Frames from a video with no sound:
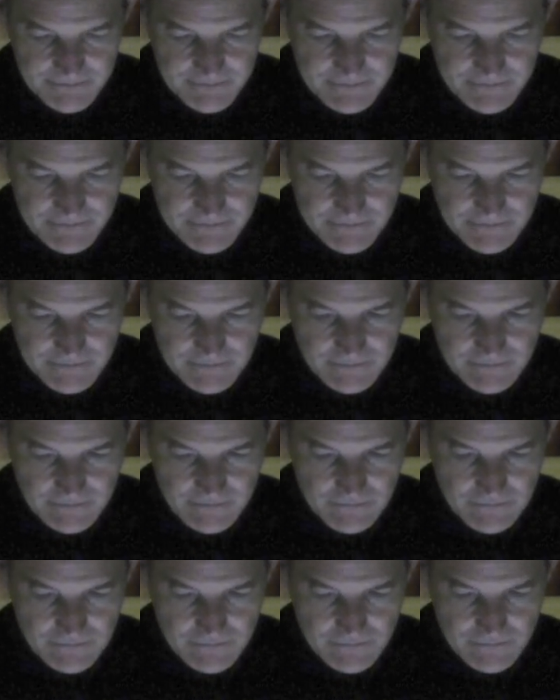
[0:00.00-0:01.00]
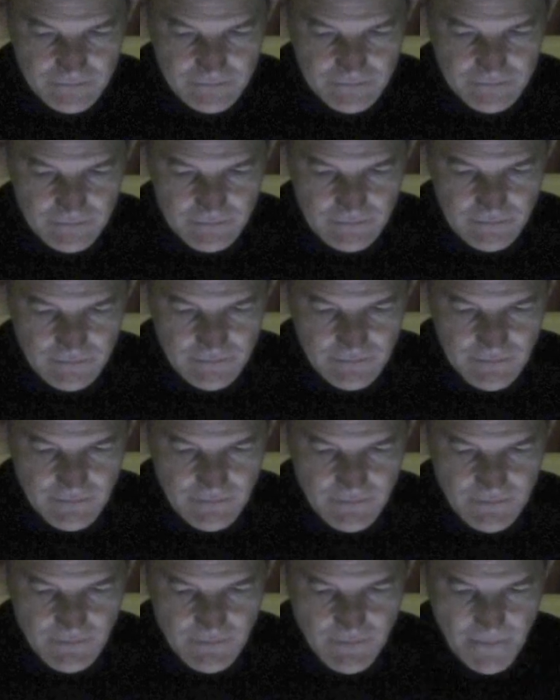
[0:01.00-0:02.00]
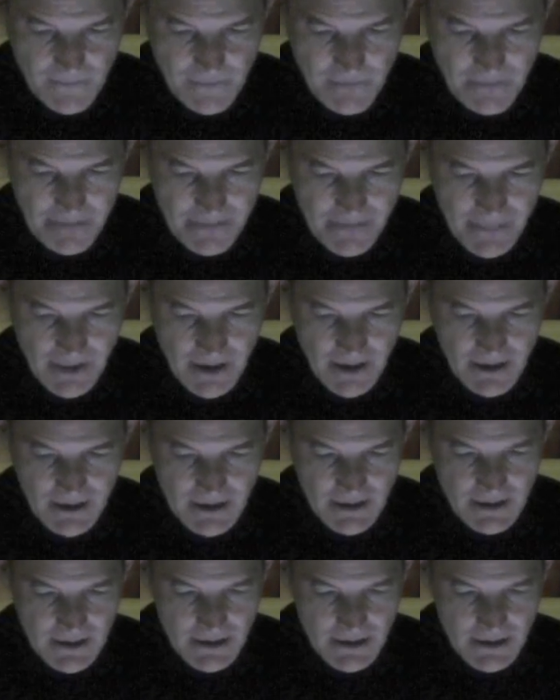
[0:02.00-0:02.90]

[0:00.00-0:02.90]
No one is speaking in this clip.